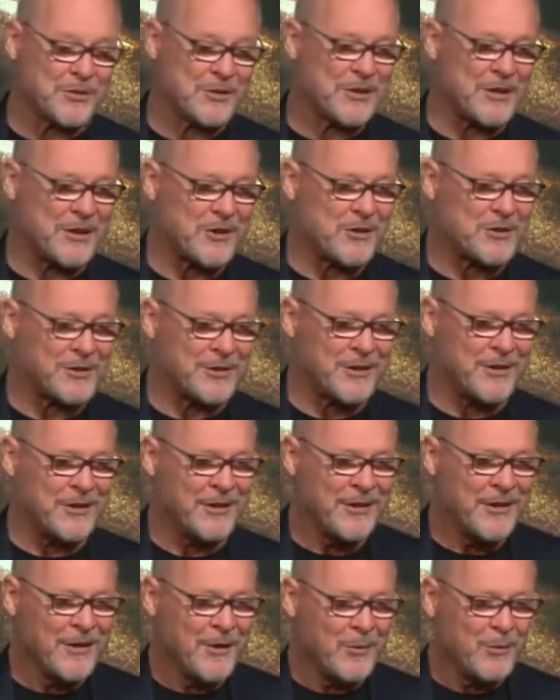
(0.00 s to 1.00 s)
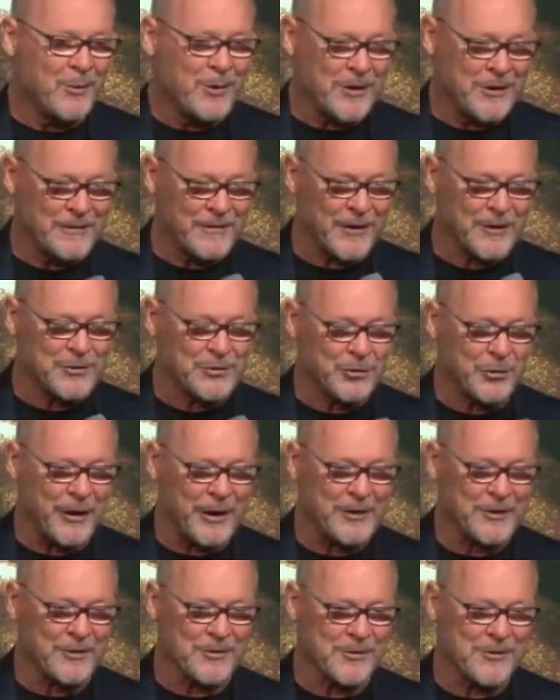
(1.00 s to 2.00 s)
is actually one of our
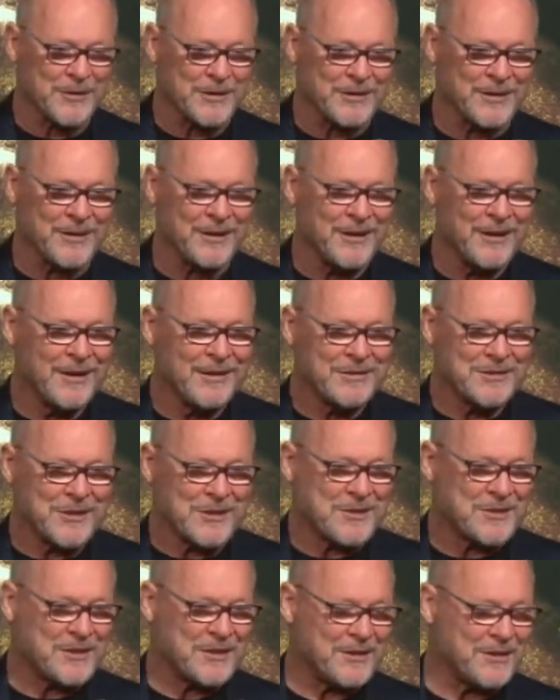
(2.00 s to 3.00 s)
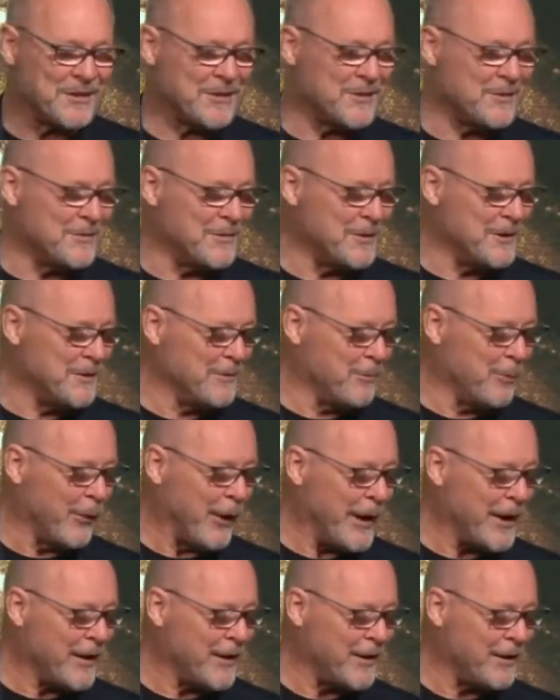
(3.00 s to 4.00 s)
trainers. And just to
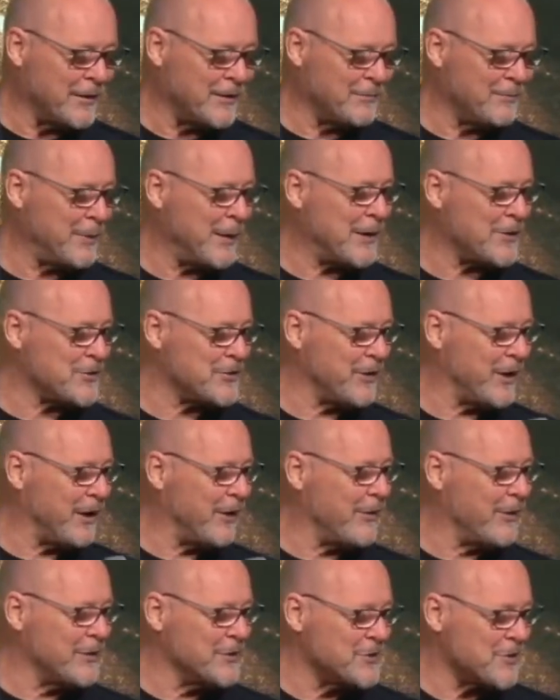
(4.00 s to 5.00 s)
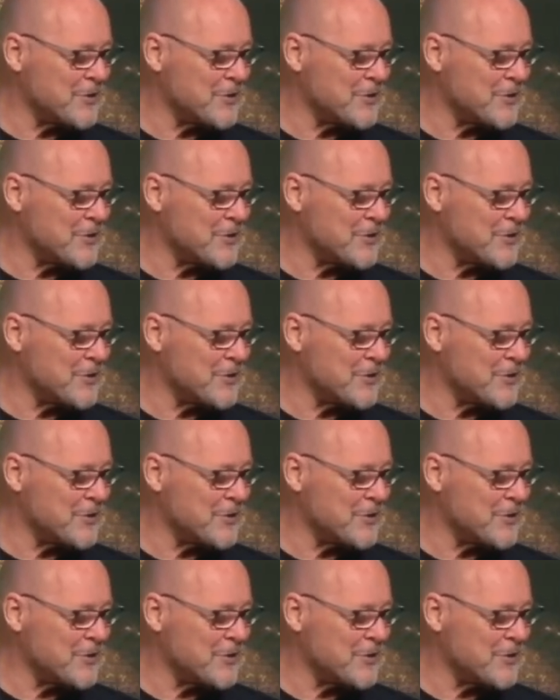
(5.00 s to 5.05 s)
brag on Pastor Aaron